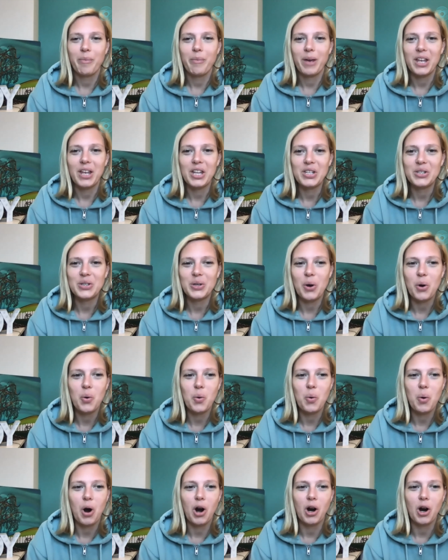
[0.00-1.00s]
And
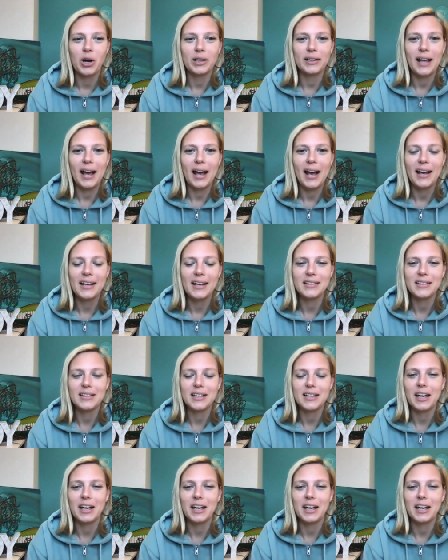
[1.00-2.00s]
so our last
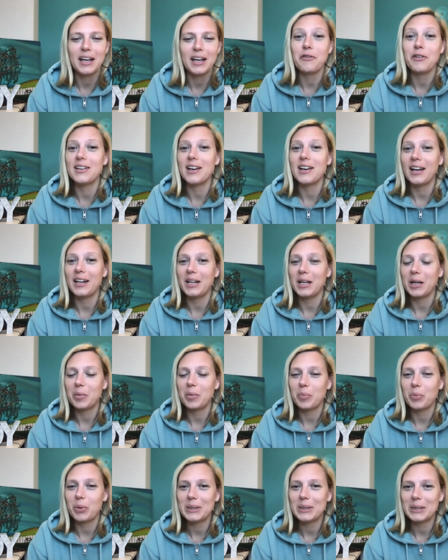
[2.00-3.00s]
kind of
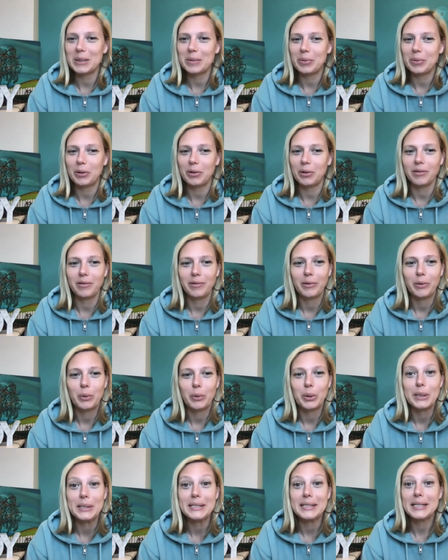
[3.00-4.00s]
guiding principle
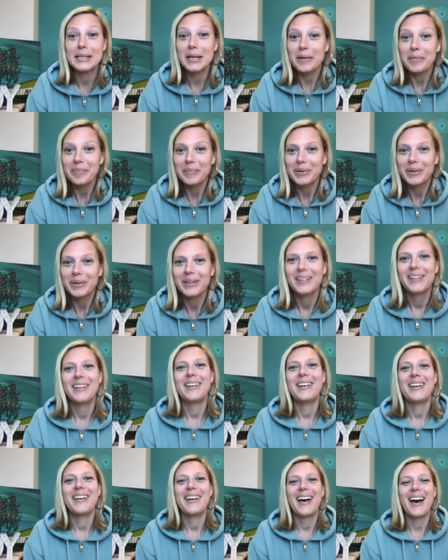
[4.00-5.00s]
or tip
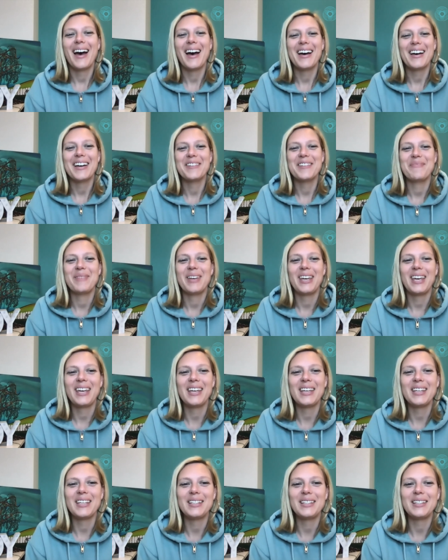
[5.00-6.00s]

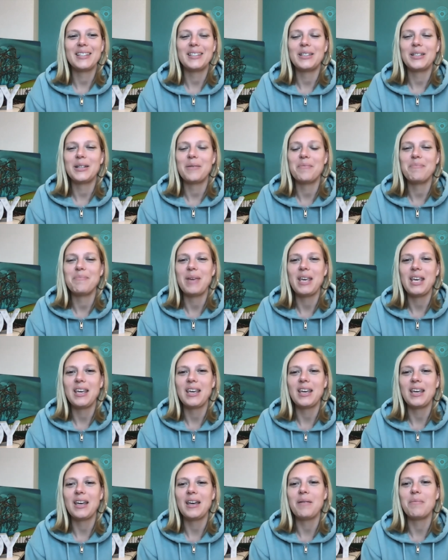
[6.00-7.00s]
is to make
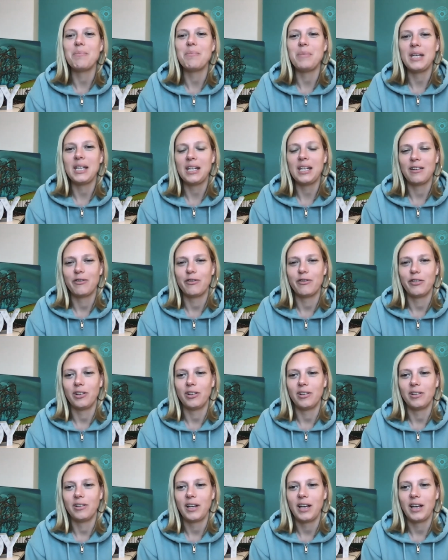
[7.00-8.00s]
it
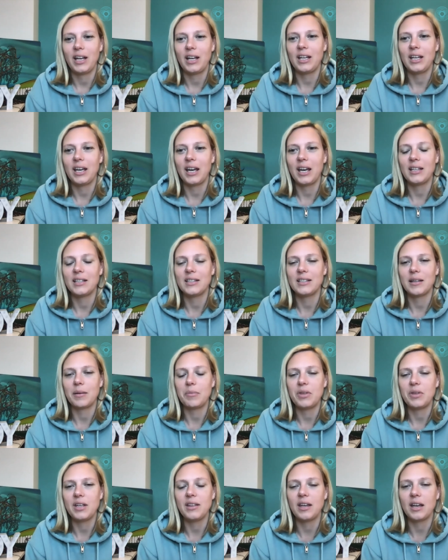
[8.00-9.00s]
meaningful. And again,
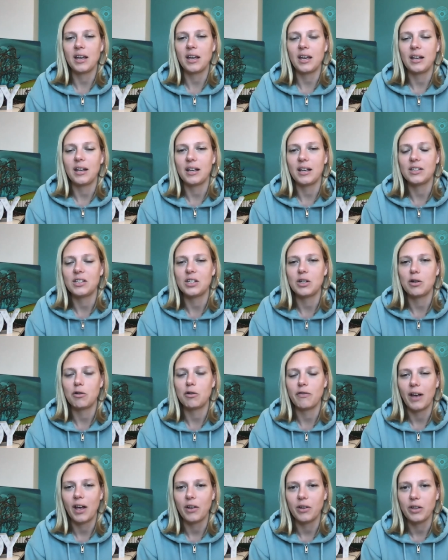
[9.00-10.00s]
something that connects to your
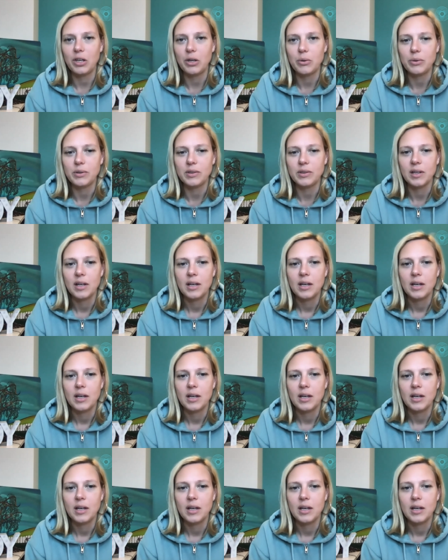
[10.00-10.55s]
values,